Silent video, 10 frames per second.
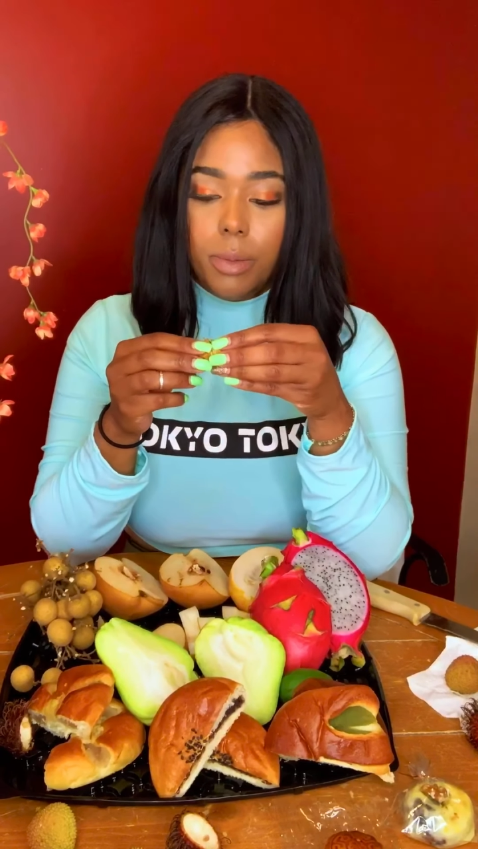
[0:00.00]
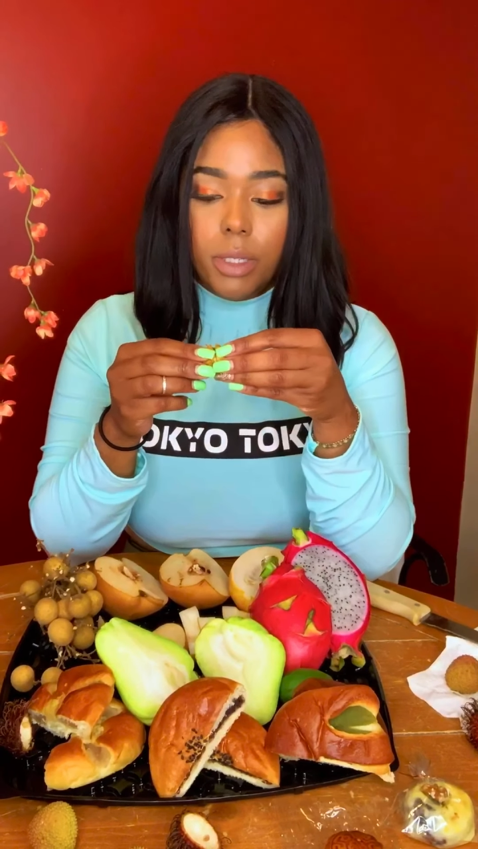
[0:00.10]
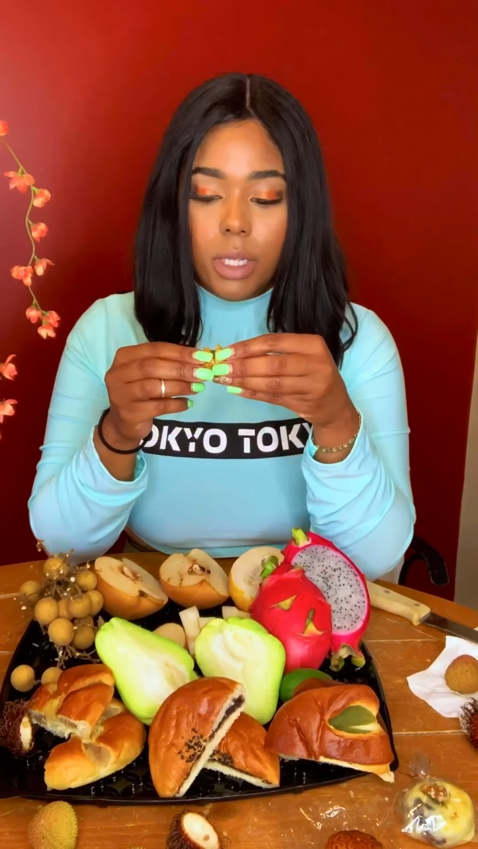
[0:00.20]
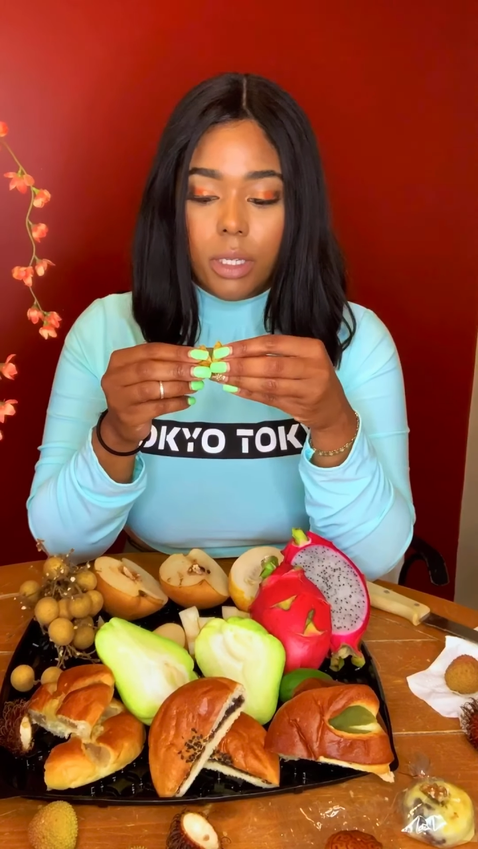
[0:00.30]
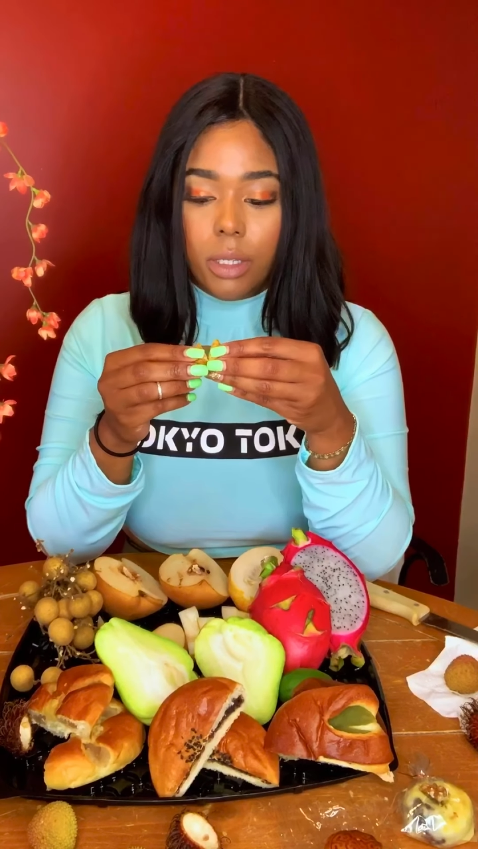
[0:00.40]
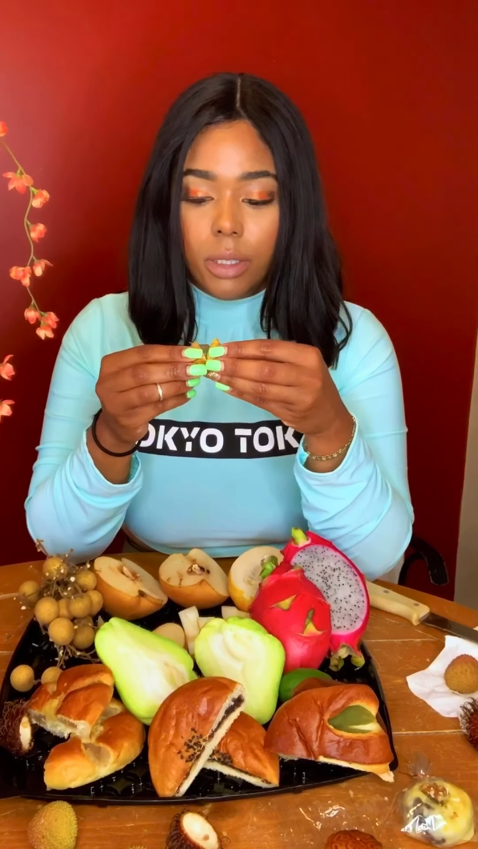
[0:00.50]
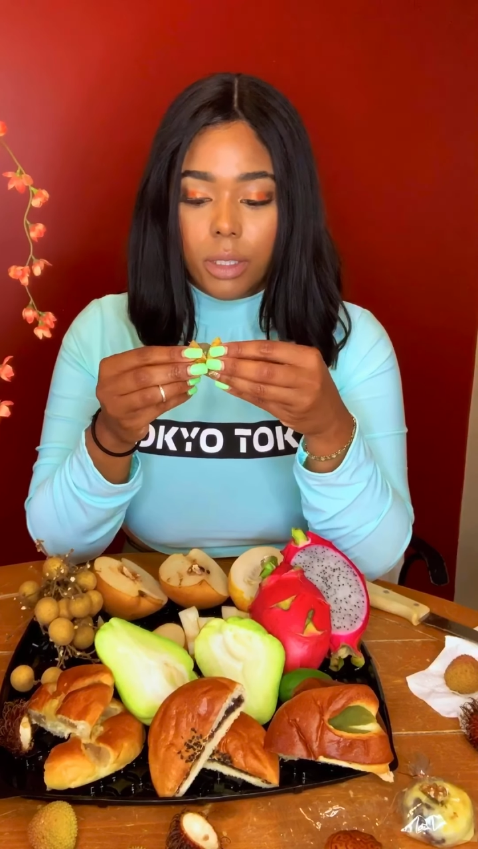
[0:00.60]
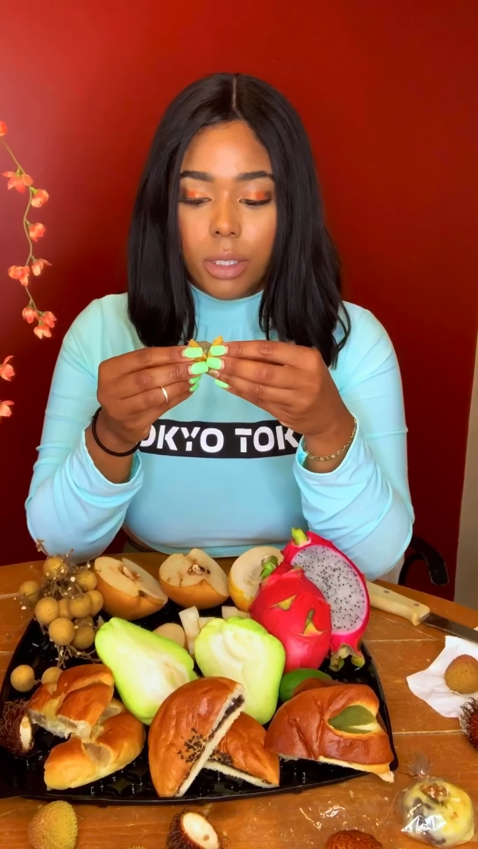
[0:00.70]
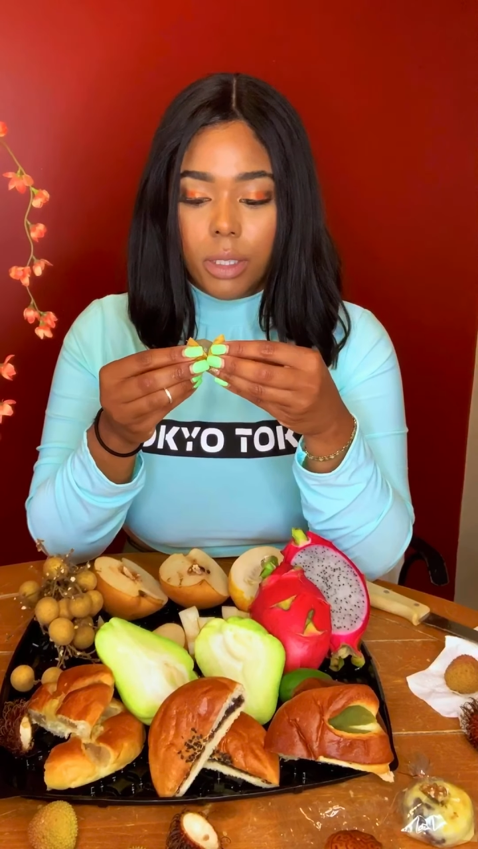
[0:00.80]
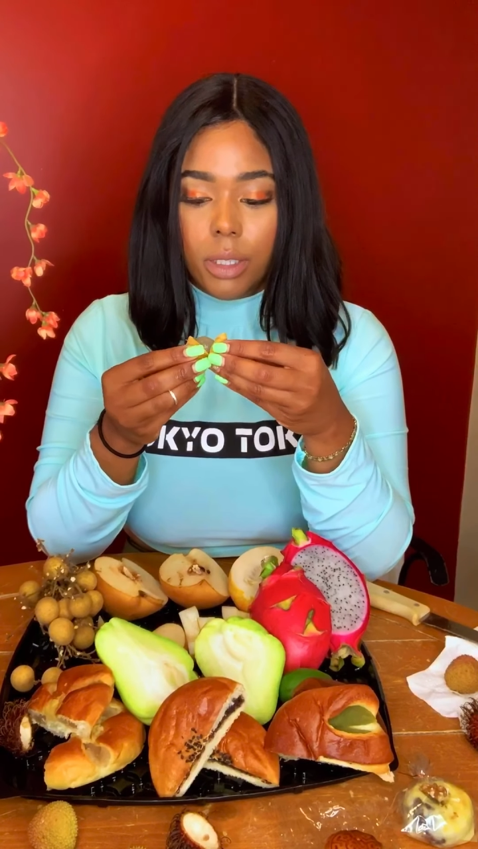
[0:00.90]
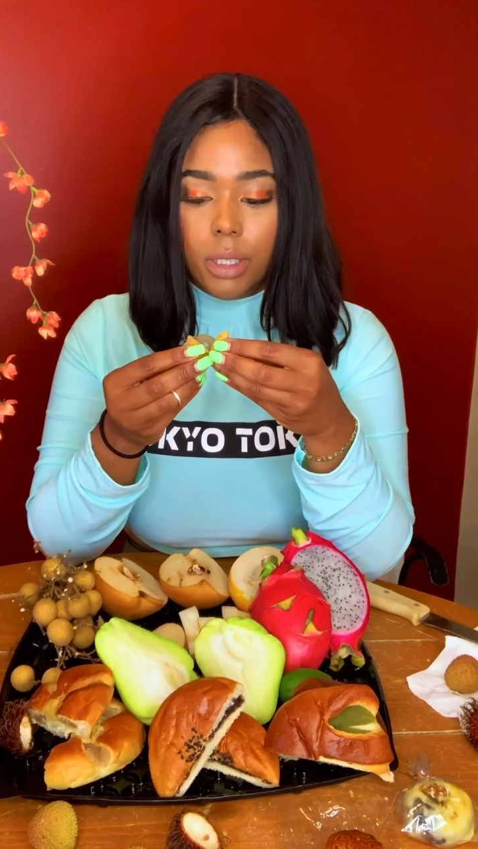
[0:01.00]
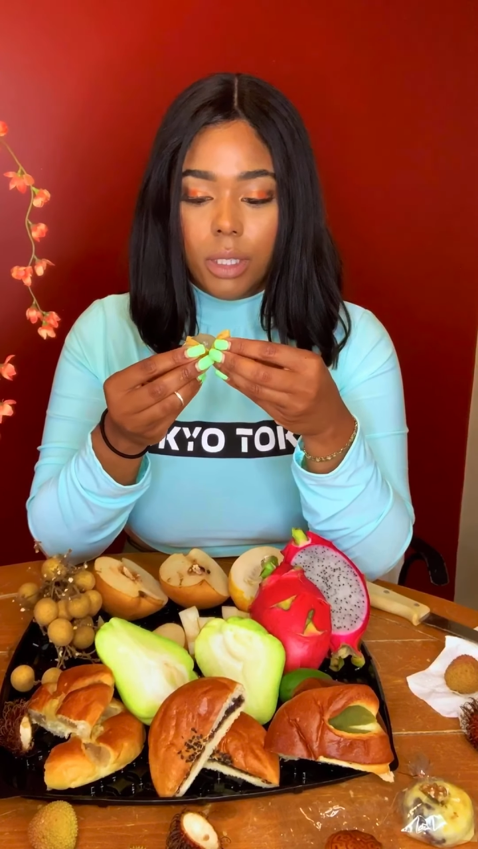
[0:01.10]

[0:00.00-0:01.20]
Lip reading: particular